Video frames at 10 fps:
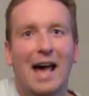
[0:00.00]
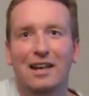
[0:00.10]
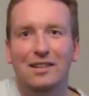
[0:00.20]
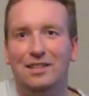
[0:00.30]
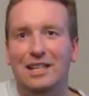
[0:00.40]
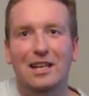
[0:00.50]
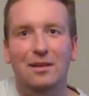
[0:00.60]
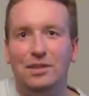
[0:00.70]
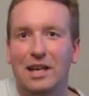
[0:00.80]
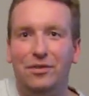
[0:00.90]
And it
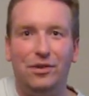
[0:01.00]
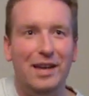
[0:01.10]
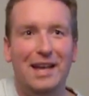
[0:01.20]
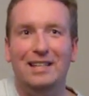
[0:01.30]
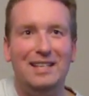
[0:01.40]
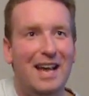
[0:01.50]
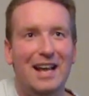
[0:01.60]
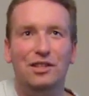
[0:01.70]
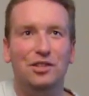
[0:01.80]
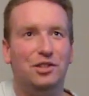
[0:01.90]
seems that things
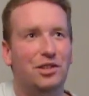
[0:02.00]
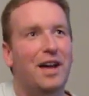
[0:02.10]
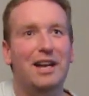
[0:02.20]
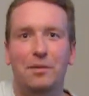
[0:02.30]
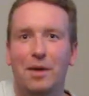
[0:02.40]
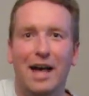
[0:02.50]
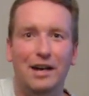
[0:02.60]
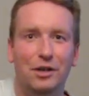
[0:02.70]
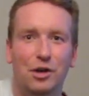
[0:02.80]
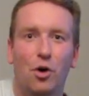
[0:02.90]
ain't the same,
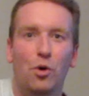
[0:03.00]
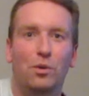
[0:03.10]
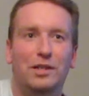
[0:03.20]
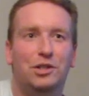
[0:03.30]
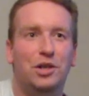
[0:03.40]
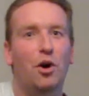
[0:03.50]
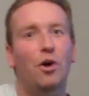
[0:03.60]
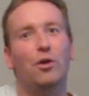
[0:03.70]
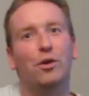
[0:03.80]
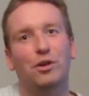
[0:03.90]
and I know that
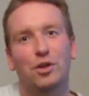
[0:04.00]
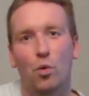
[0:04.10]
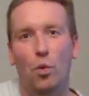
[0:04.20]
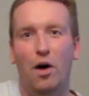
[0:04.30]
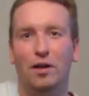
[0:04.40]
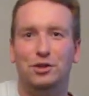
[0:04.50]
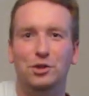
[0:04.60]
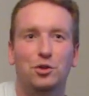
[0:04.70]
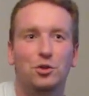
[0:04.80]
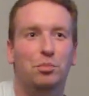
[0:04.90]
you're the one
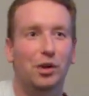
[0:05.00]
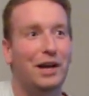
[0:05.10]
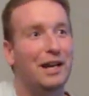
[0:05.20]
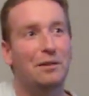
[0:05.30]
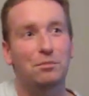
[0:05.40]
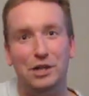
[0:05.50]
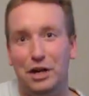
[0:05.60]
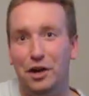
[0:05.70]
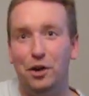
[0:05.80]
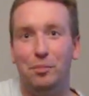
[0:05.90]
to blame,
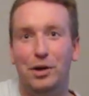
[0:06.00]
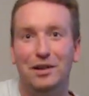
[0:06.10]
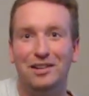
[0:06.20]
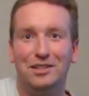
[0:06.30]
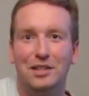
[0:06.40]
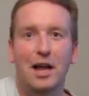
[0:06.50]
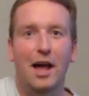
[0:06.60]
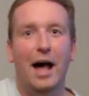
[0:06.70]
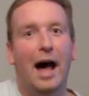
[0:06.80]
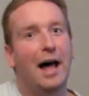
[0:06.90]
dear penis.
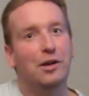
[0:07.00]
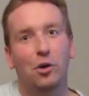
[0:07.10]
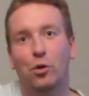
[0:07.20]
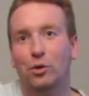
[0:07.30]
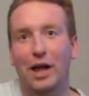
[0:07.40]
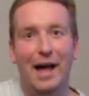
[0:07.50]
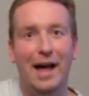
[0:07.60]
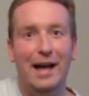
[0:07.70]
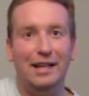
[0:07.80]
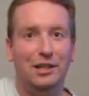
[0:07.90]
I don't
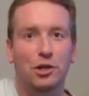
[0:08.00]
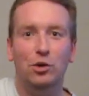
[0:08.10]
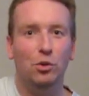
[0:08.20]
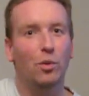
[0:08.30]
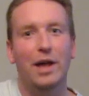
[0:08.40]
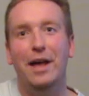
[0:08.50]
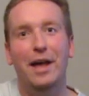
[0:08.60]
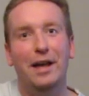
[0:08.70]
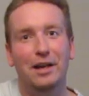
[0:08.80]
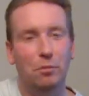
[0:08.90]
like you
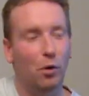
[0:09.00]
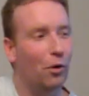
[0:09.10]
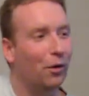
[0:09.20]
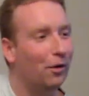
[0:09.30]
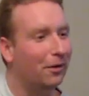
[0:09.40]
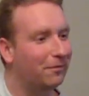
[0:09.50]
anymore.